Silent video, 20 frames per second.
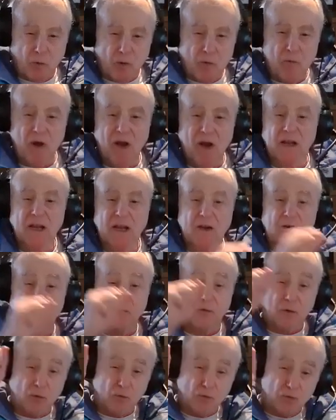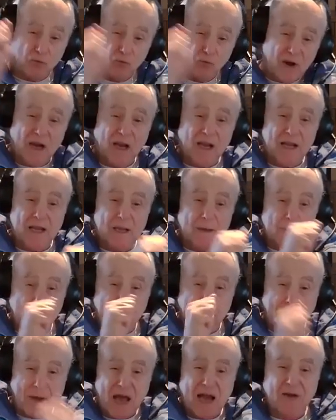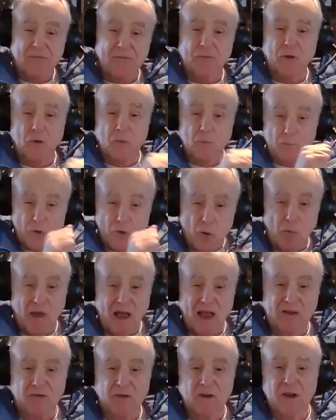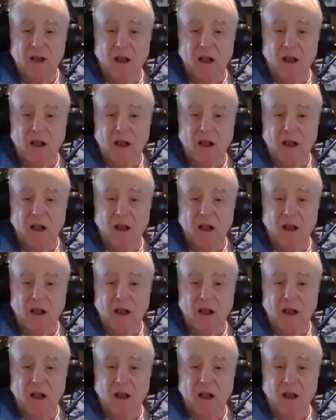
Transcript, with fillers: We want to get to the really impactful moment. That's